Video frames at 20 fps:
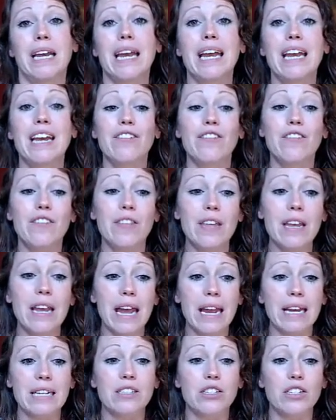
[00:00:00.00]
If
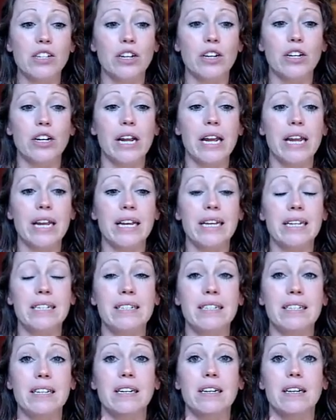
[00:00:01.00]
the answer
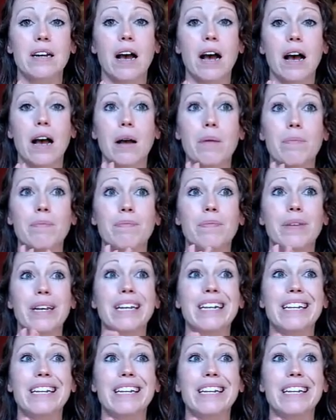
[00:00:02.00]
is that